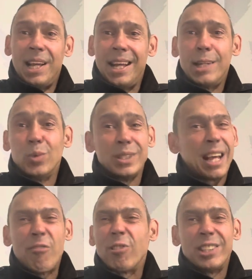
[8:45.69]
He was
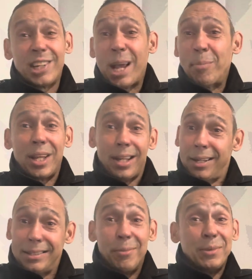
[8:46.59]
average, Amy.
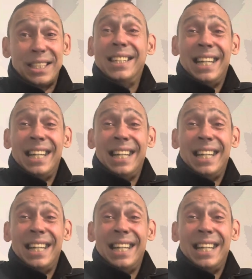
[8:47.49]
That was,